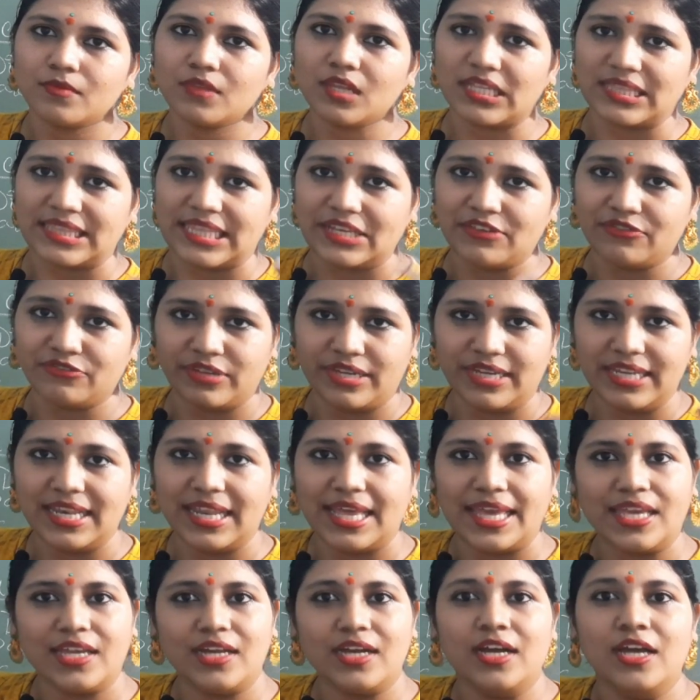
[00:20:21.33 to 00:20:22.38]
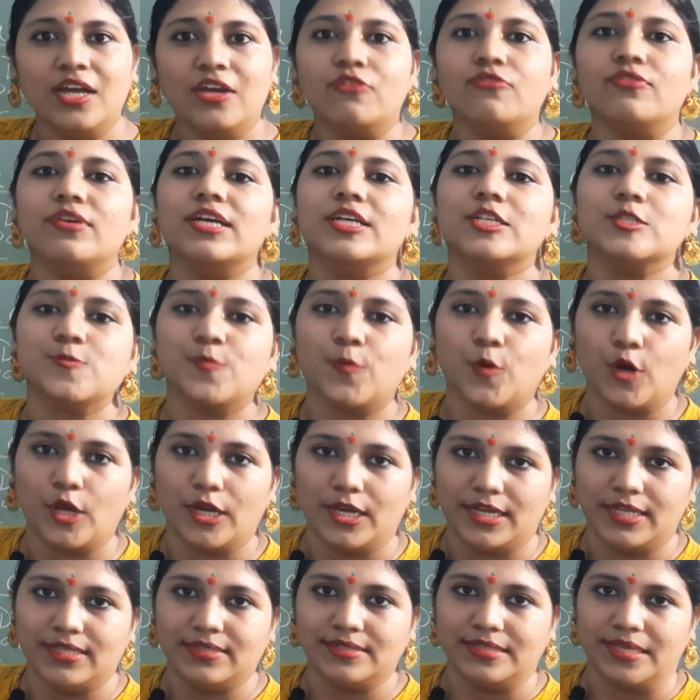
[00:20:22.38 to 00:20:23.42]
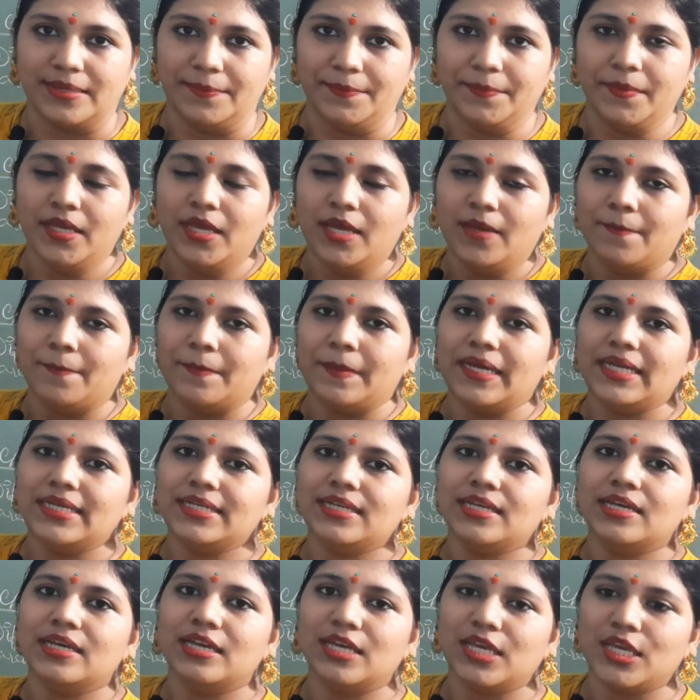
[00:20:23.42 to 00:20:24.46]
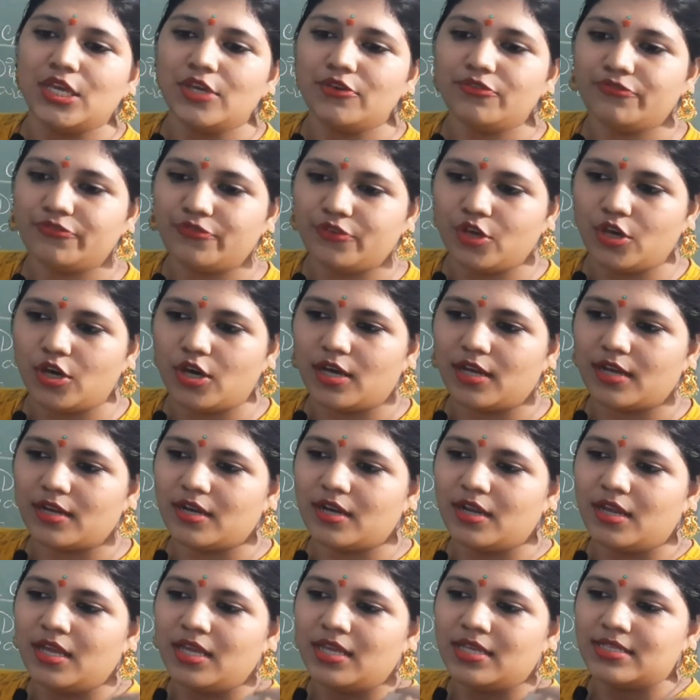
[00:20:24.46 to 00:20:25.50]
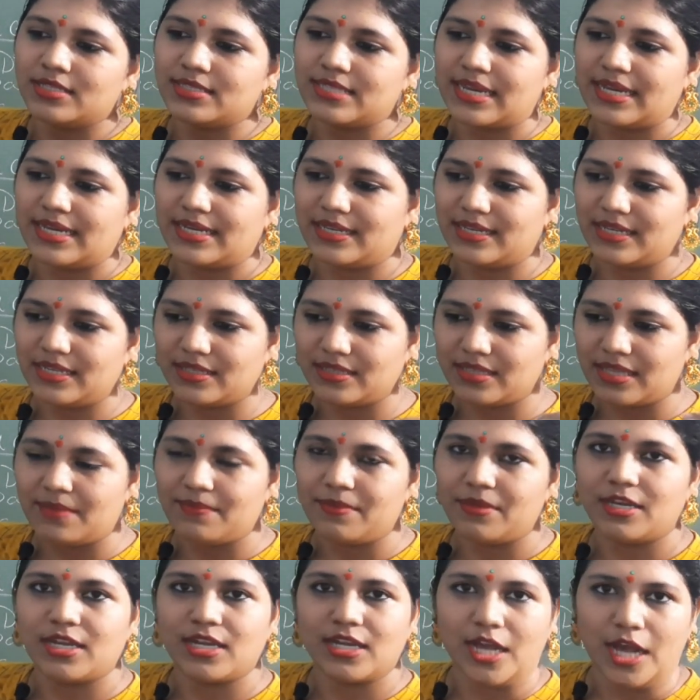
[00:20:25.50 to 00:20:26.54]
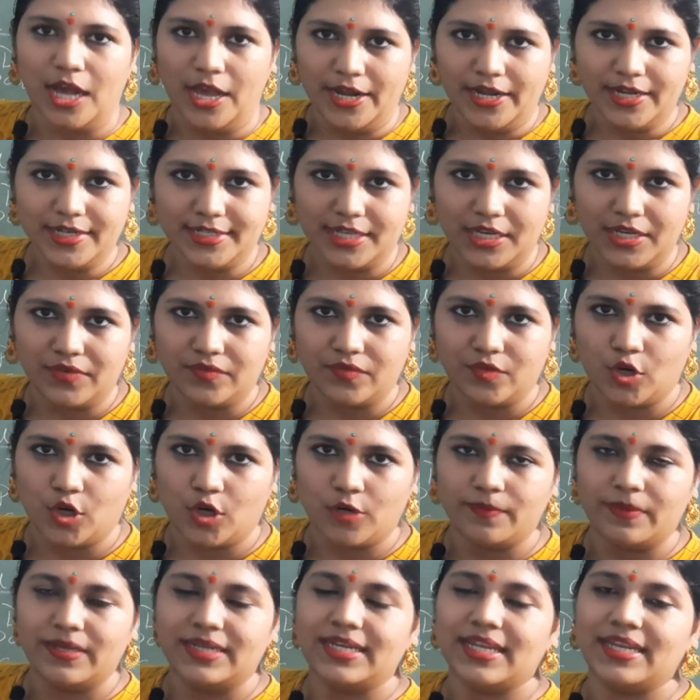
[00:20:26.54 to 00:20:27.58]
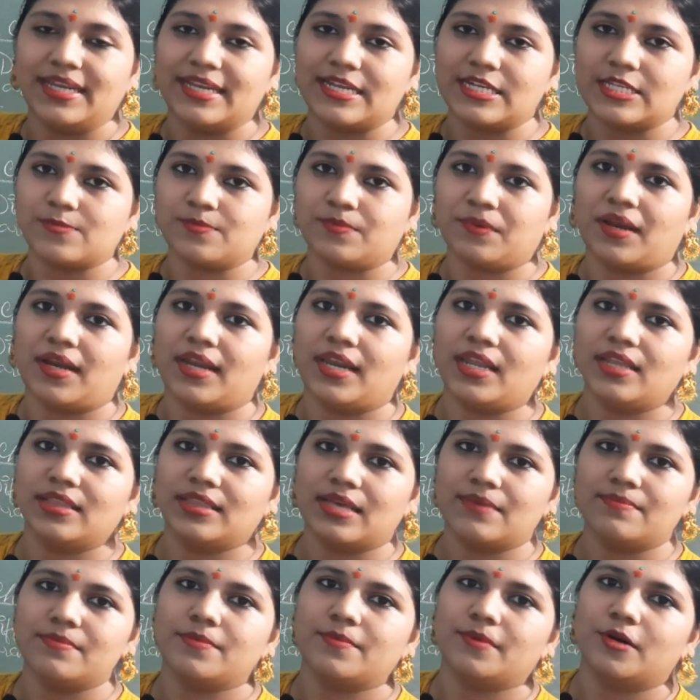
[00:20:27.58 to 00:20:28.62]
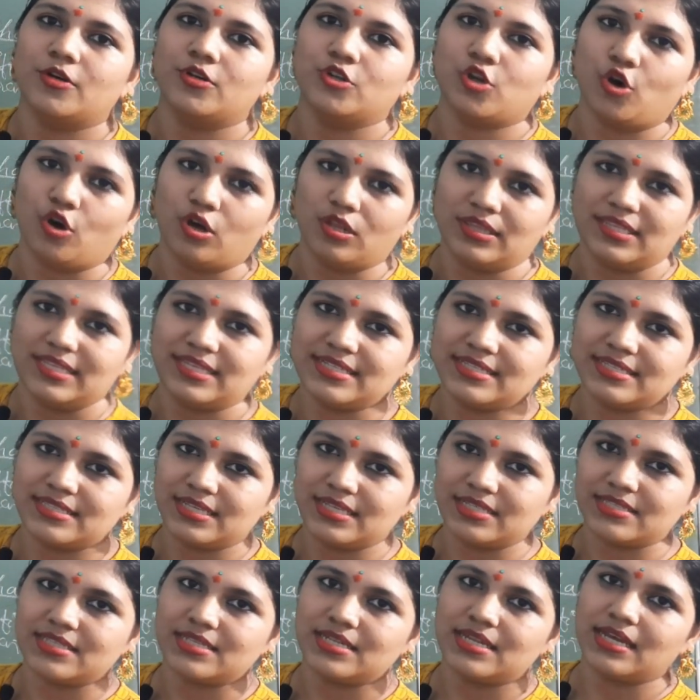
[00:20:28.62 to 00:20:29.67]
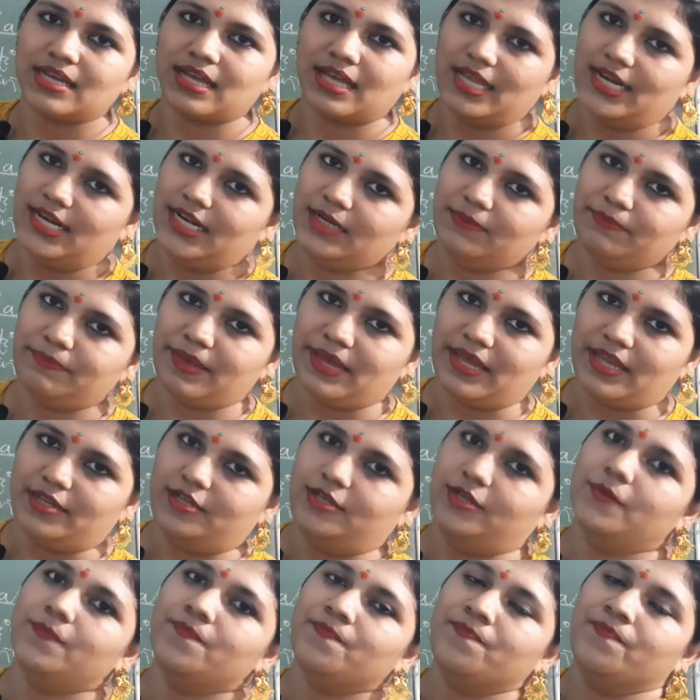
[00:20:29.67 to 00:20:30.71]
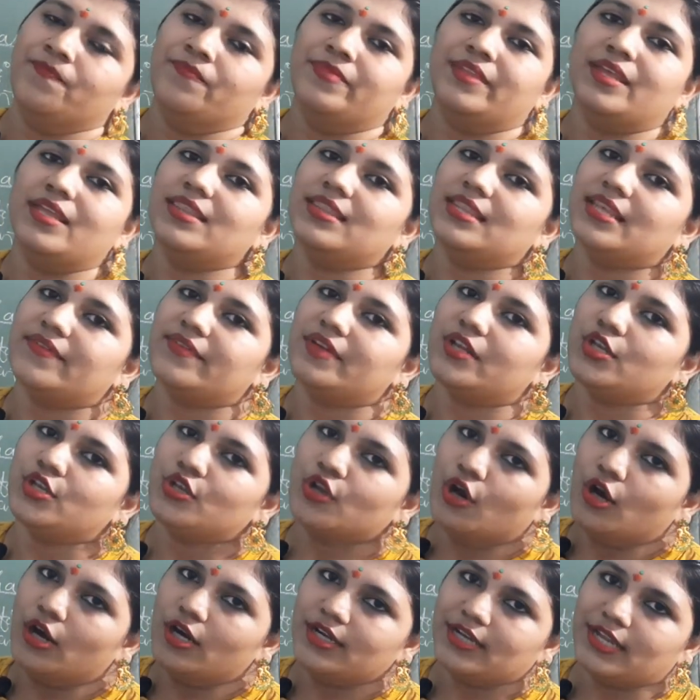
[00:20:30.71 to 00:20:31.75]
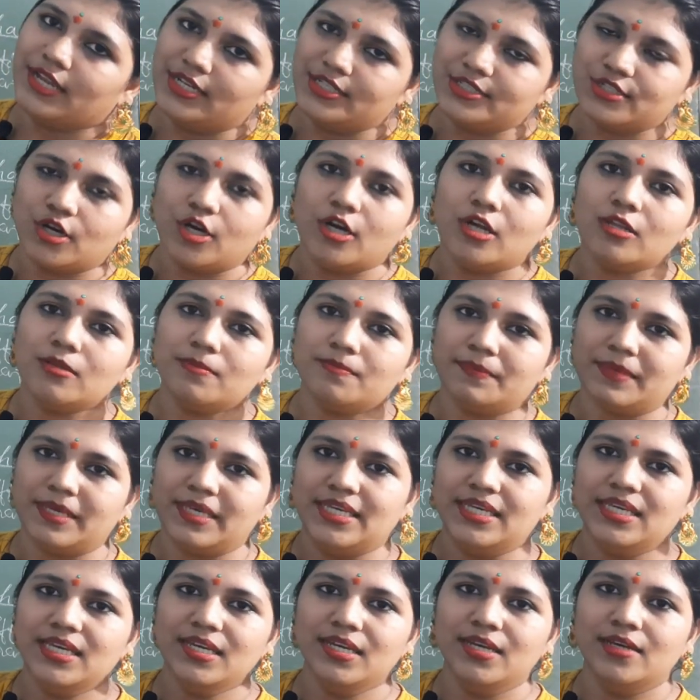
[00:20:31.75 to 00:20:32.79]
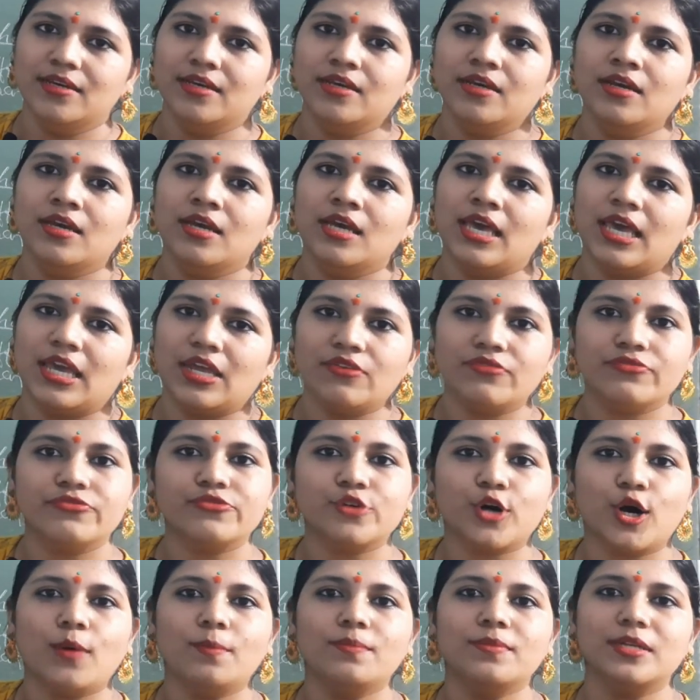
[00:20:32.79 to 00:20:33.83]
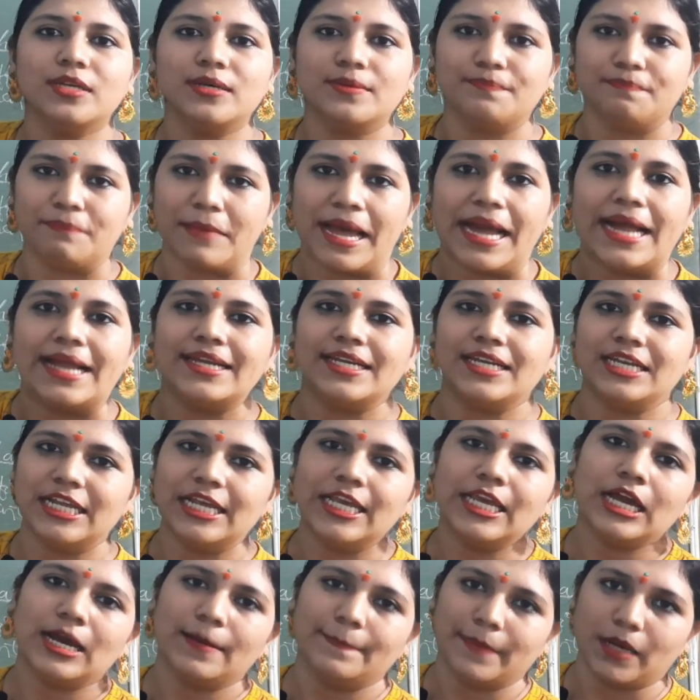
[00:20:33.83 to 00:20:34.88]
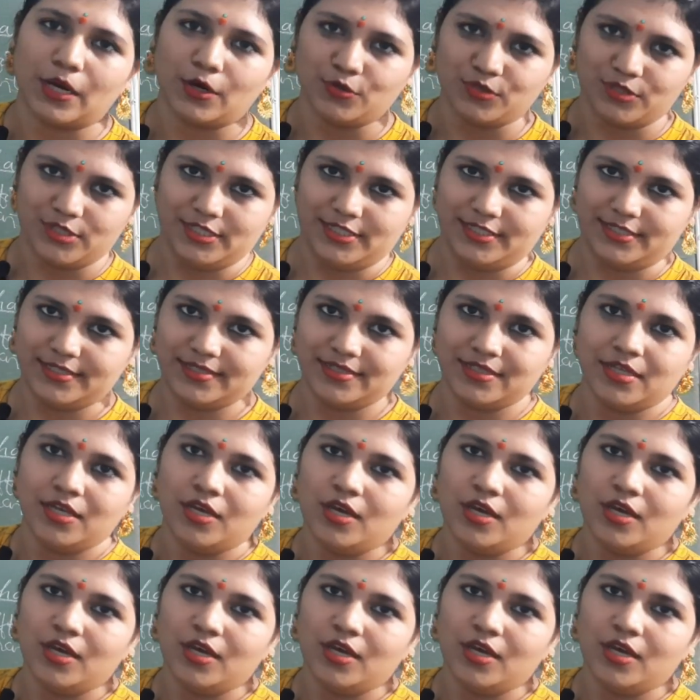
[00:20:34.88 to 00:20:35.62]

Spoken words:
they feel like we are spoiling them. But if you are setting them in a correct environment and explaining them about all these things in a correct manner, then they will not at all be informed badly about it.